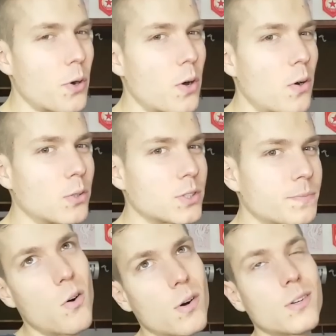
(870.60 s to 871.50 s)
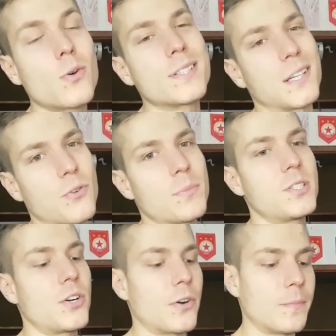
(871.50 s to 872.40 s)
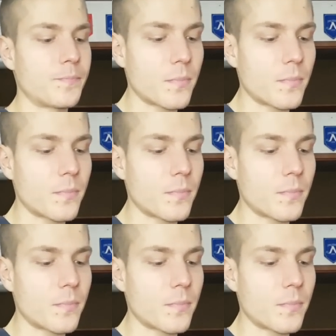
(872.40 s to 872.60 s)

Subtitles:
Oreo O's or Cookies and Cream cereal.